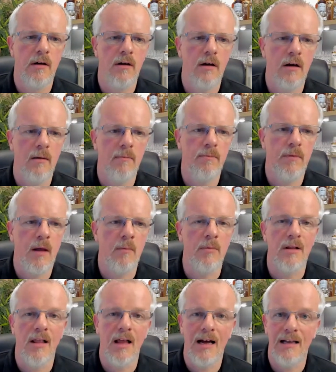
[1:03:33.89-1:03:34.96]
I'm
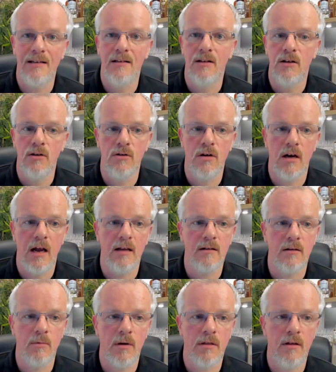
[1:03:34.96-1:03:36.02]
glad that you
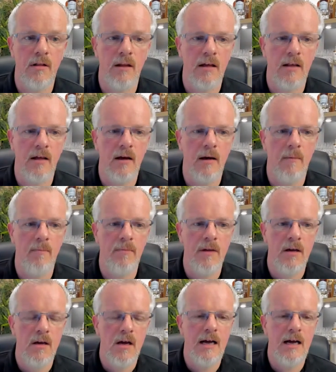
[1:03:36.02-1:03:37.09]
connected with it like that.
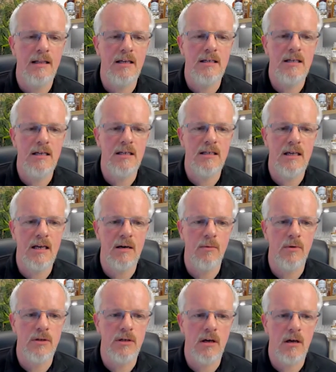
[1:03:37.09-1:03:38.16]
Andy C is saying it
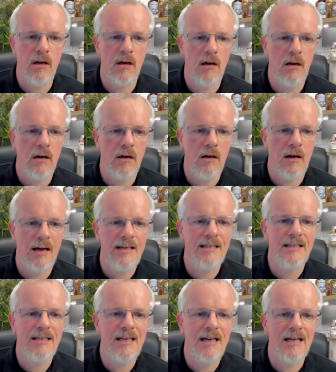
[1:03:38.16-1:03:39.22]
was, I
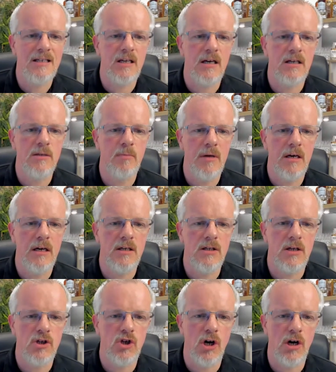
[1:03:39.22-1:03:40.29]
see it as an
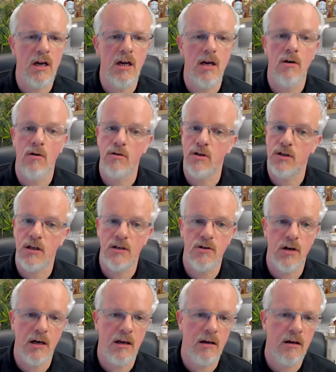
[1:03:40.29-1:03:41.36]
experience, a journey, not just a
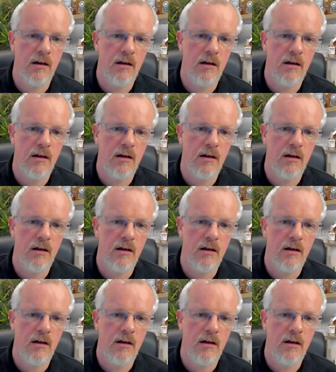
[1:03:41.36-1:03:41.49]
drink.